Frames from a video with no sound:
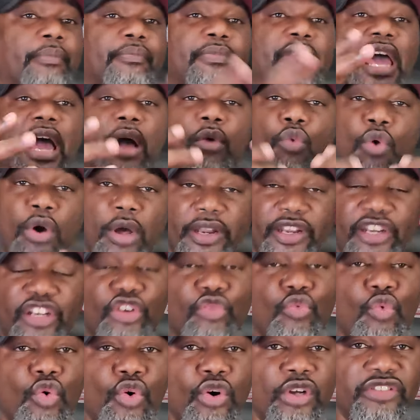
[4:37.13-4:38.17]
I'm not one of
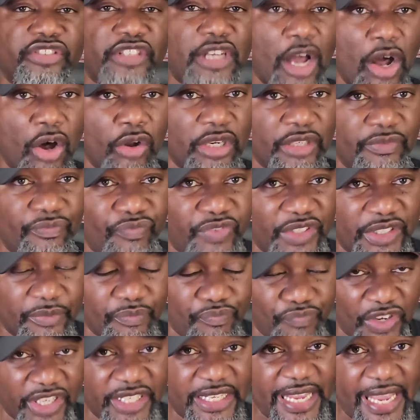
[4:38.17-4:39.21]
the ones calling
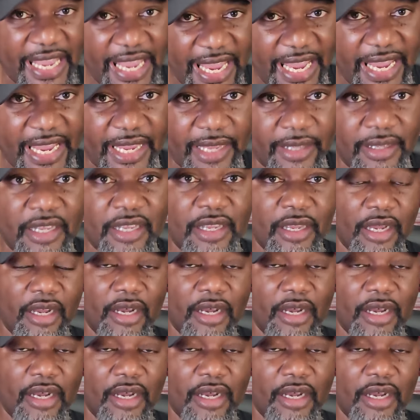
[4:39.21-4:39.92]
for your head,